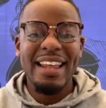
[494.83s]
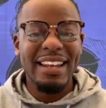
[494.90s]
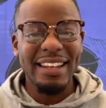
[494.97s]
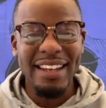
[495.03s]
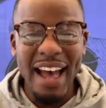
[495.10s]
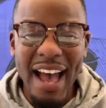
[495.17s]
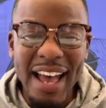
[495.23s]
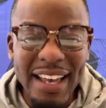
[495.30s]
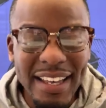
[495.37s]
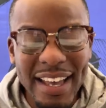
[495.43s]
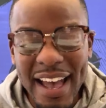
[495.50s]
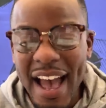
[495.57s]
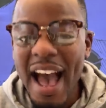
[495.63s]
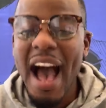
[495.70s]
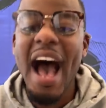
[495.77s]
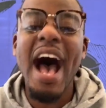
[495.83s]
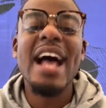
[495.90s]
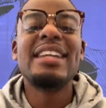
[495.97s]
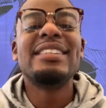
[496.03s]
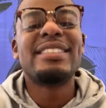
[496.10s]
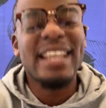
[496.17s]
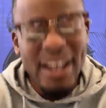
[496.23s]
like,
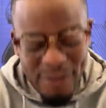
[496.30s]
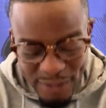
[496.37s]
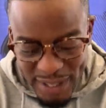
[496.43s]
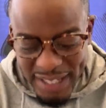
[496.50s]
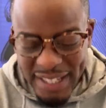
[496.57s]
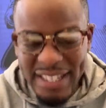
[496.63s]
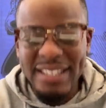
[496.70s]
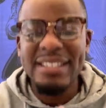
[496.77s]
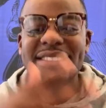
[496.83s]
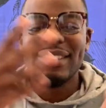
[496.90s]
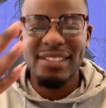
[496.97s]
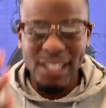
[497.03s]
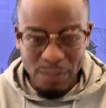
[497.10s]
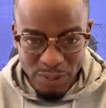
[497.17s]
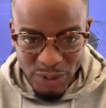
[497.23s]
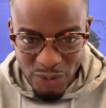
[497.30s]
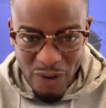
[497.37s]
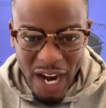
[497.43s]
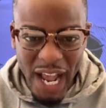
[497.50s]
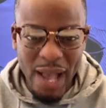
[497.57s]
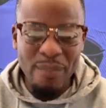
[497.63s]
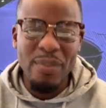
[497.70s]
and definitely
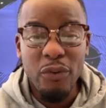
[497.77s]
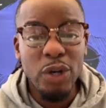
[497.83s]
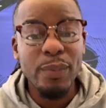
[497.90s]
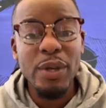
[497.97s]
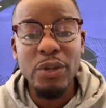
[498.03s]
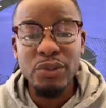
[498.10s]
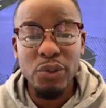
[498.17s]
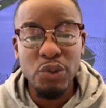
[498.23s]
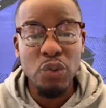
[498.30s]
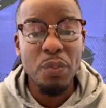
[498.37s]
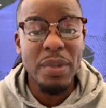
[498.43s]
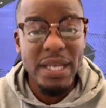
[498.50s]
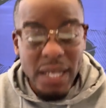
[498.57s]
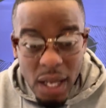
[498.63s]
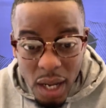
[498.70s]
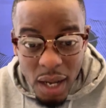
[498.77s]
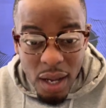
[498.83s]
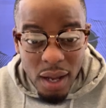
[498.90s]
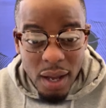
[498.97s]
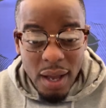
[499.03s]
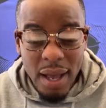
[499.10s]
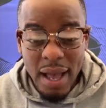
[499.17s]
subscribe. Follow me on social
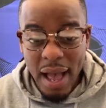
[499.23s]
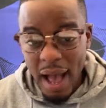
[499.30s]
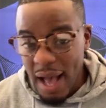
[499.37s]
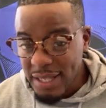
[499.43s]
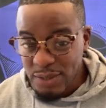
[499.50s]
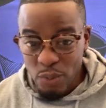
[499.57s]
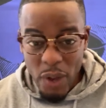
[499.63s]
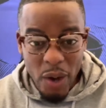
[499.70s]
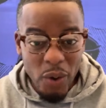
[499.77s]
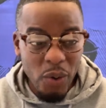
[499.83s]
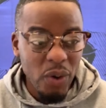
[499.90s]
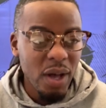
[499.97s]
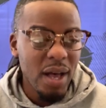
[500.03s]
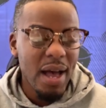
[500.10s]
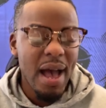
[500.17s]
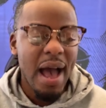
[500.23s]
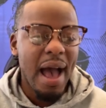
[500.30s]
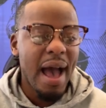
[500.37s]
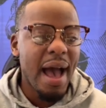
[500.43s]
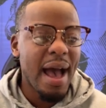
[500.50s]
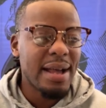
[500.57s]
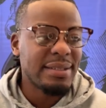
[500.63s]
media as well.
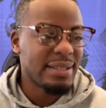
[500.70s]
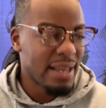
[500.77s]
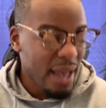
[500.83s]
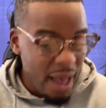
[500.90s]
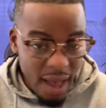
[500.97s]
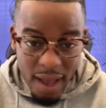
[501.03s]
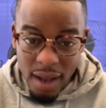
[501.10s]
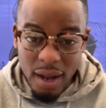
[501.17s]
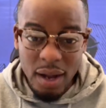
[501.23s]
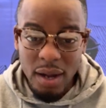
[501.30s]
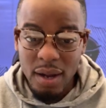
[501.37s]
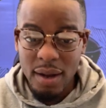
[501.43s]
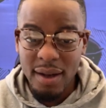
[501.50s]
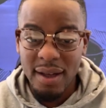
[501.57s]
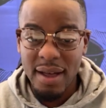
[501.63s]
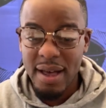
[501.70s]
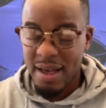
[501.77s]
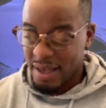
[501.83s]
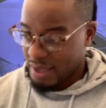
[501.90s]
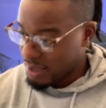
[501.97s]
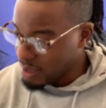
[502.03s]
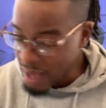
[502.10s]
And yeah,
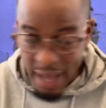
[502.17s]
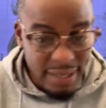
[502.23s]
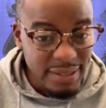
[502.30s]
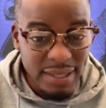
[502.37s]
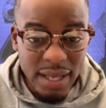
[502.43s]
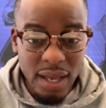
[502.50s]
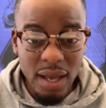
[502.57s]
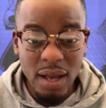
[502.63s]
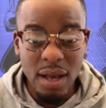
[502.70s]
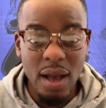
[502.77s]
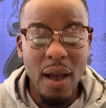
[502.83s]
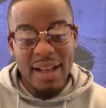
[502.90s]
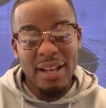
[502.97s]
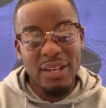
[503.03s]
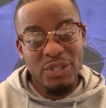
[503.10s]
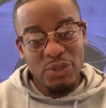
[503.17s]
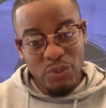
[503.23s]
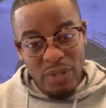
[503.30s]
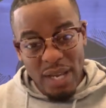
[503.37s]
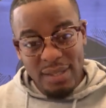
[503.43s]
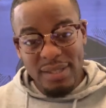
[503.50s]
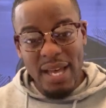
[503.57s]
that's it.
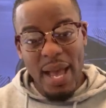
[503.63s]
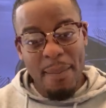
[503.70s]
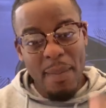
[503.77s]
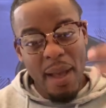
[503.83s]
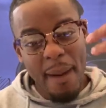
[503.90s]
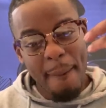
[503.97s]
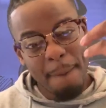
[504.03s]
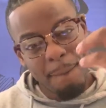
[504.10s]
Until next time,